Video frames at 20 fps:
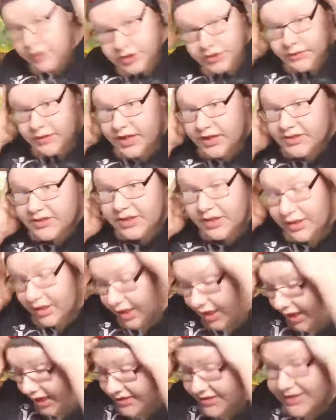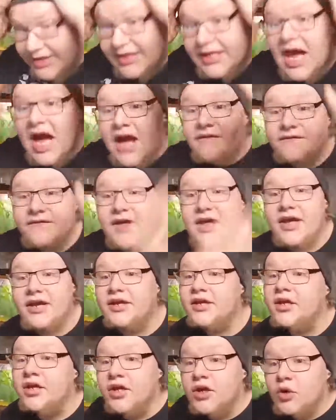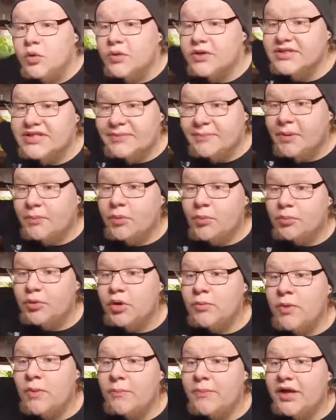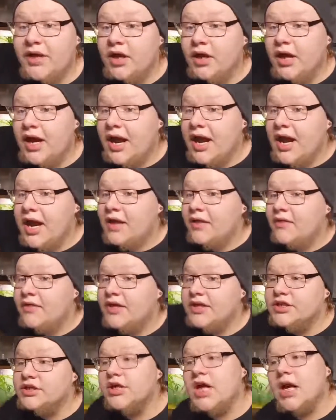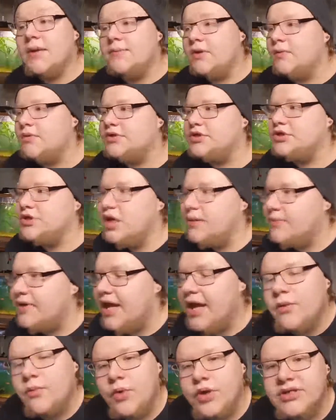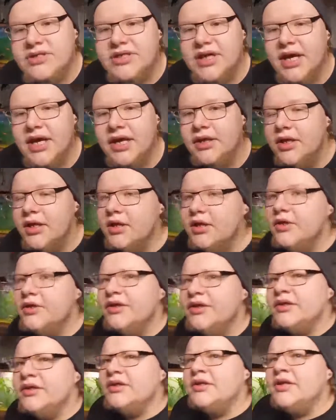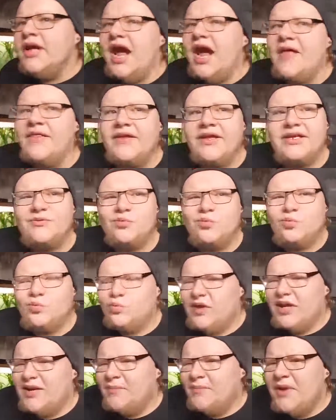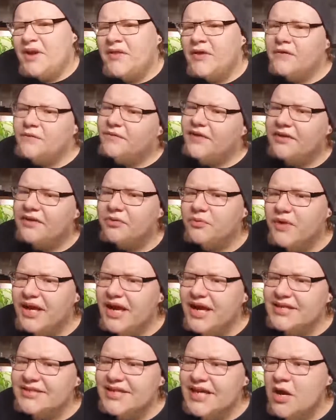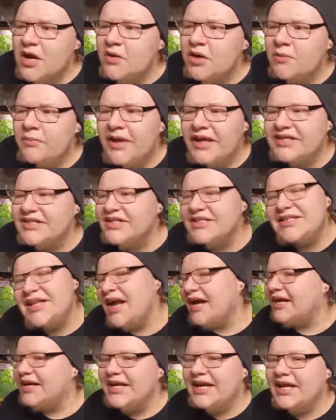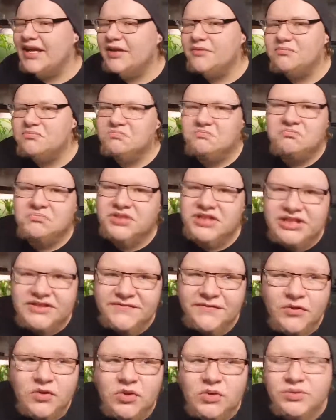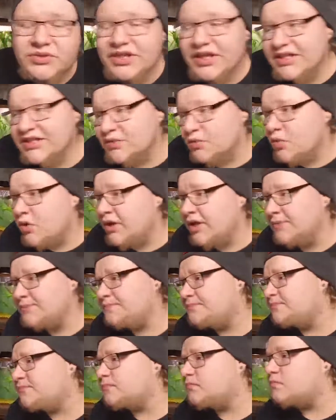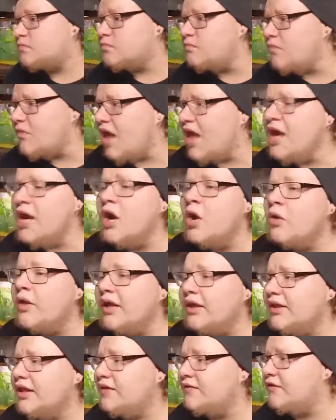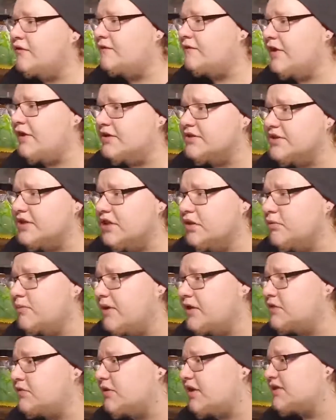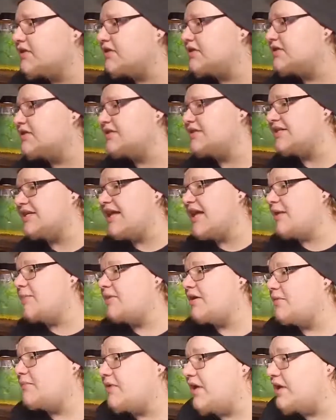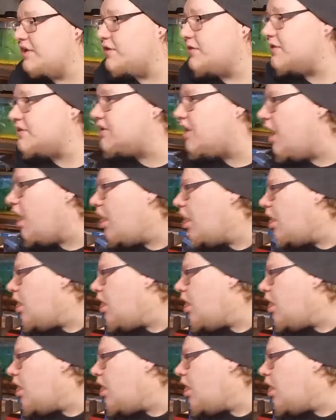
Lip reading: only tarantula that I actually got fed was the purple bloom up here and the striped knee, which the striped knee had one aside, and it had been in there for like 3 days now, and I'm like, she's not going to eat it. She's full. She doesn't want it. And I don't like leaving feeders in there with my tarantulas because it can become dangerous.